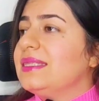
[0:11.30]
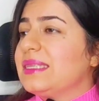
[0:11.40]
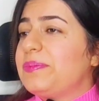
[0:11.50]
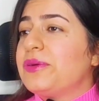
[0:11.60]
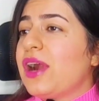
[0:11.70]

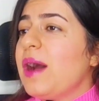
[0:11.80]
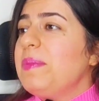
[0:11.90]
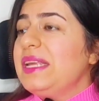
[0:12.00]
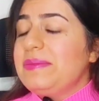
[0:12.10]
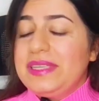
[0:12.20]
The
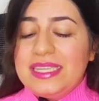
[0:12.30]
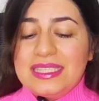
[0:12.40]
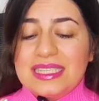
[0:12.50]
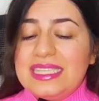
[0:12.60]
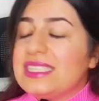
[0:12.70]
problem
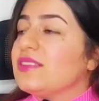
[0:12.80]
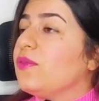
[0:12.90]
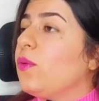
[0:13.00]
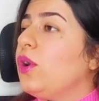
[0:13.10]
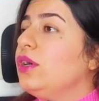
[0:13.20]
is it
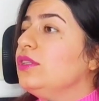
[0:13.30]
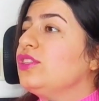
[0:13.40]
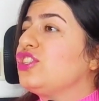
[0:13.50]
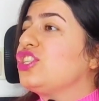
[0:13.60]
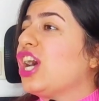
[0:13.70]

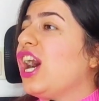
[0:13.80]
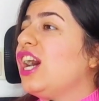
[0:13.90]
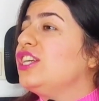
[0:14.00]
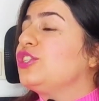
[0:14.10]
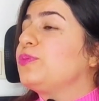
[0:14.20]
won't
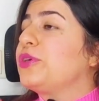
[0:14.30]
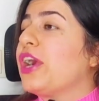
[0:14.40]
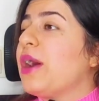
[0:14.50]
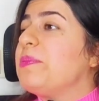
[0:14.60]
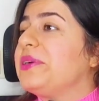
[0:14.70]
charge
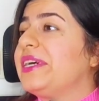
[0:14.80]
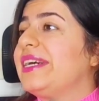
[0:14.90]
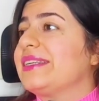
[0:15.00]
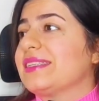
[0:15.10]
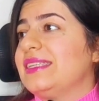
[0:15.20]

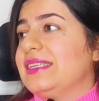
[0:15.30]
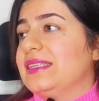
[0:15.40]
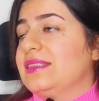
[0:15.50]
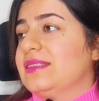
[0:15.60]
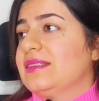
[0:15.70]

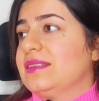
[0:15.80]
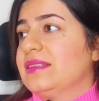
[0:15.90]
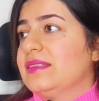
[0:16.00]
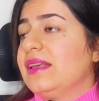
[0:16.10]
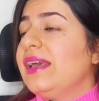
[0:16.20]
properly.
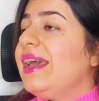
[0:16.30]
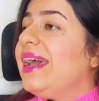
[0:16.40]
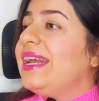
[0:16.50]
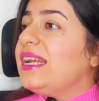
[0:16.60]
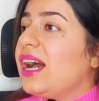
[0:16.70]

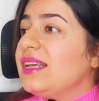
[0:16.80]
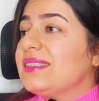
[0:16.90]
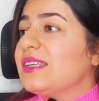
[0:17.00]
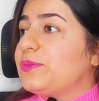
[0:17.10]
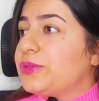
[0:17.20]

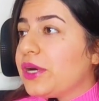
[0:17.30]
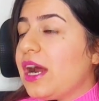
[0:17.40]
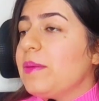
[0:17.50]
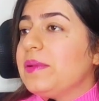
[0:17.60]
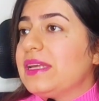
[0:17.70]
Another
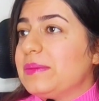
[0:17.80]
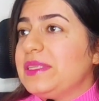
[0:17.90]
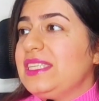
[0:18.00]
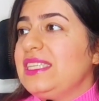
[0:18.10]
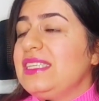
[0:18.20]

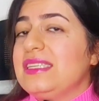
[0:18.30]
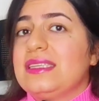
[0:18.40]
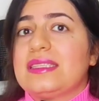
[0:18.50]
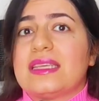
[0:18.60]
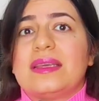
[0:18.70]
problem
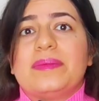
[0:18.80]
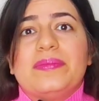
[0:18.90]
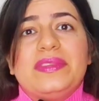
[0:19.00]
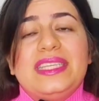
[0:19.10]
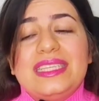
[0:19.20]
is
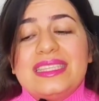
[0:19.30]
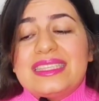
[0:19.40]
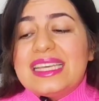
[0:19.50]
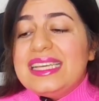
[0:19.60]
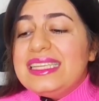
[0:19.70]

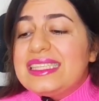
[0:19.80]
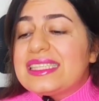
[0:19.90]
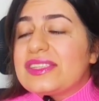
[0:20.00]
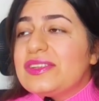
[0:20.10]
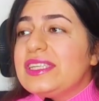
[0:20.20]
the
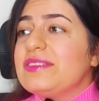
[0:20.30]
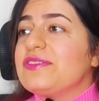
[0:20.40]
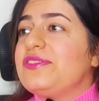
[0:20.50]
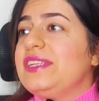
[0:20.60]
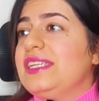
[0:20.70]

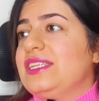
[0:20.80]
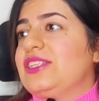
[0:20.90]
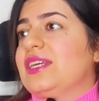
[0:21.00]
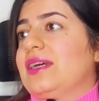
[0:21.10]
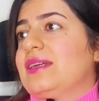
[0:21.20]
screen
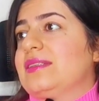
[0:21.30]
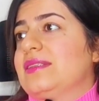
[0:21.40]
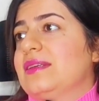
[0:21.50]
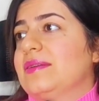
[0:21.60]
flickers.